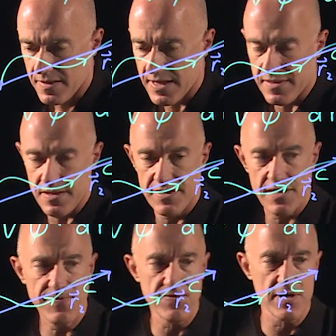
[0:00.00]
then the
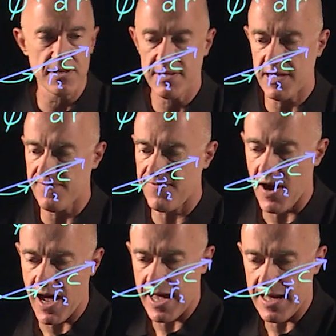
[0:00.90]
difference in
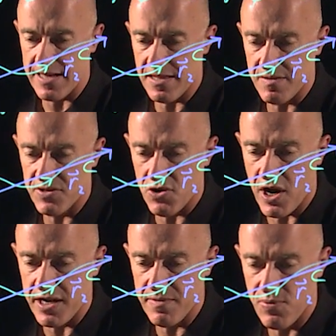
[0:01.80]
phi at the
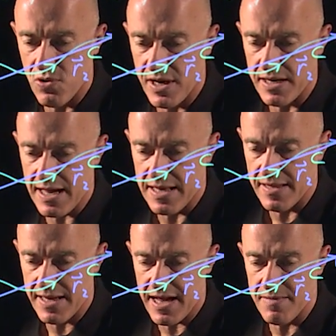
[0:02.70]
starting point and
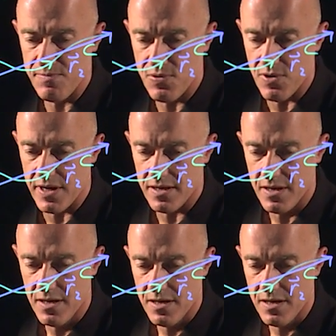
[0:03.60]
the endpoint